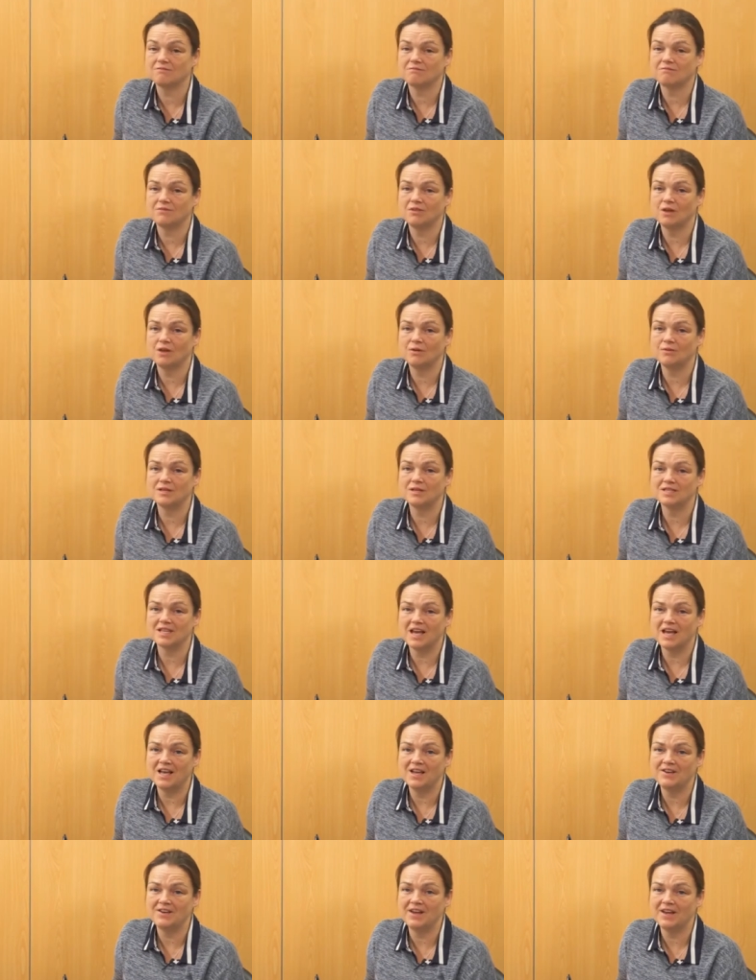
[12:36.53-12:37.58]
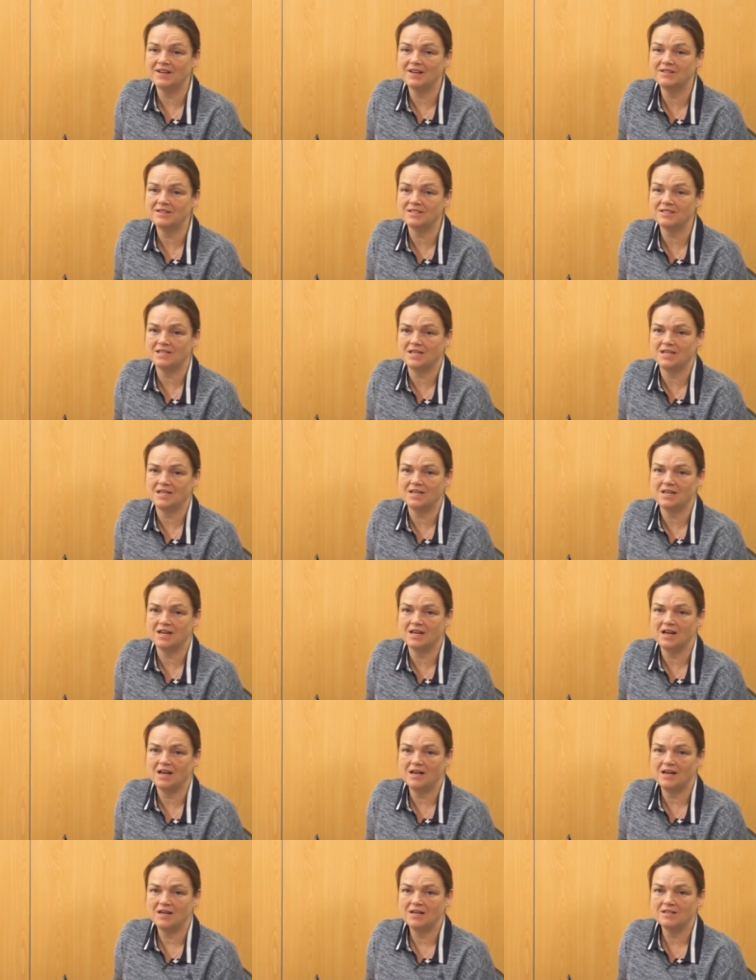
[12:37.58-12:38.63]
known as NaCl,
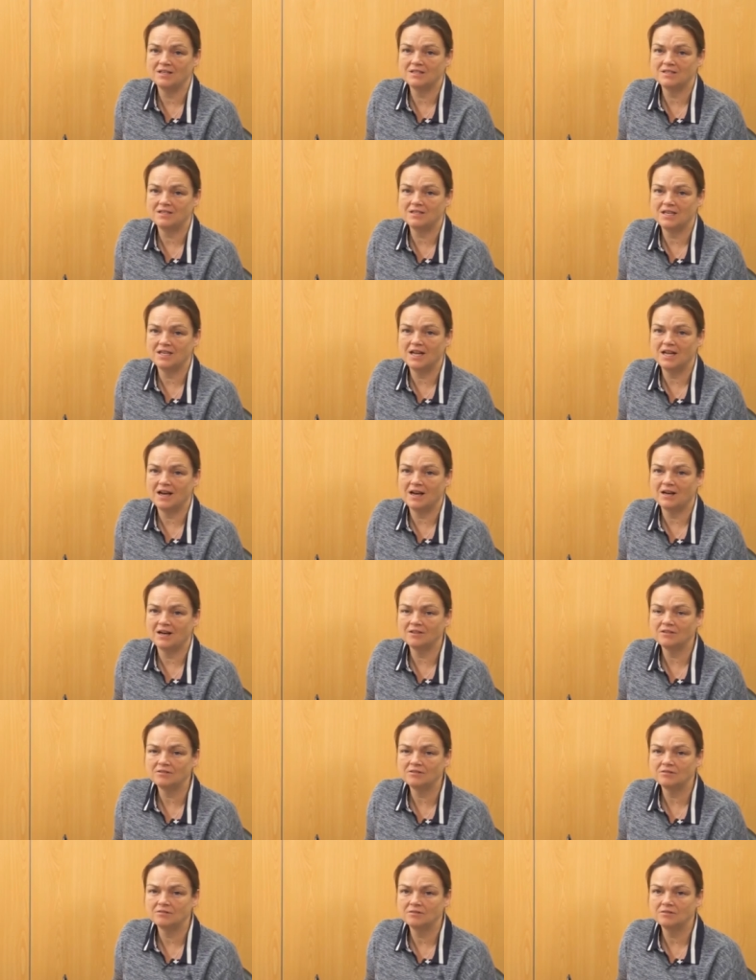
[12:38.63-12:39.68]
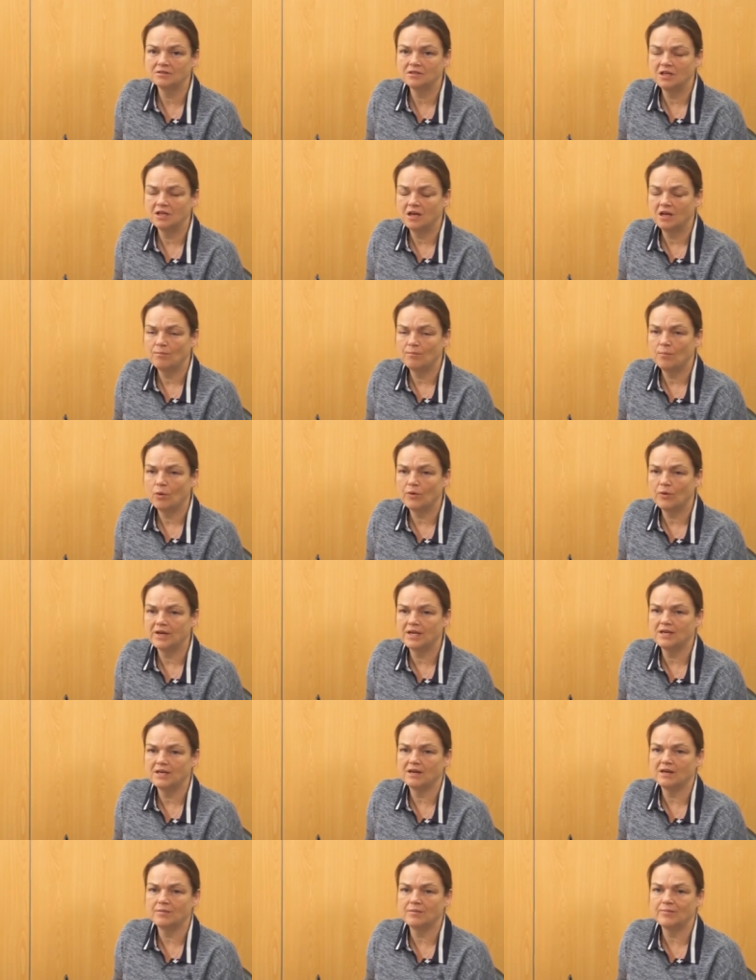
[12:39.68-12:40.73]

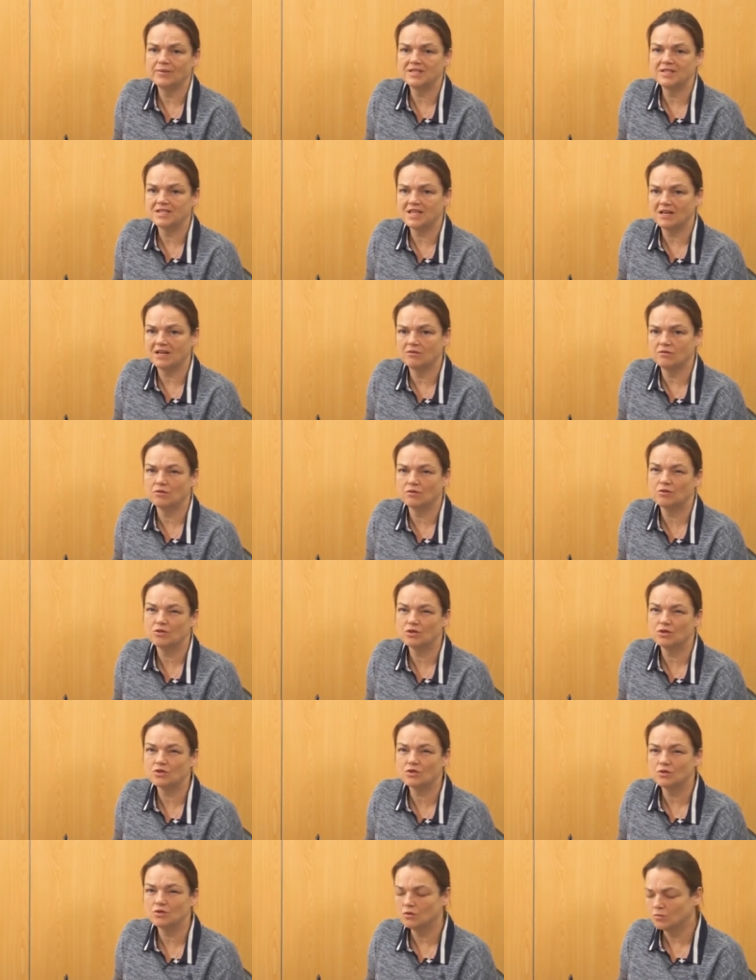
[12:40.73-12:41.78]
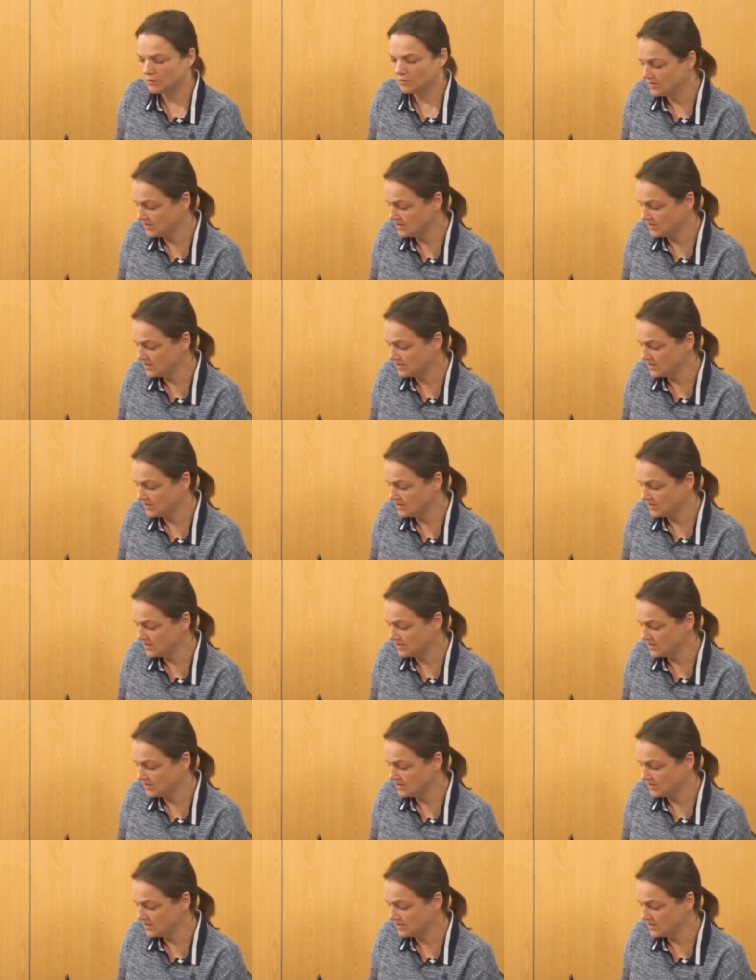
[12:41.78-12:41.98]
0.9%, or just normal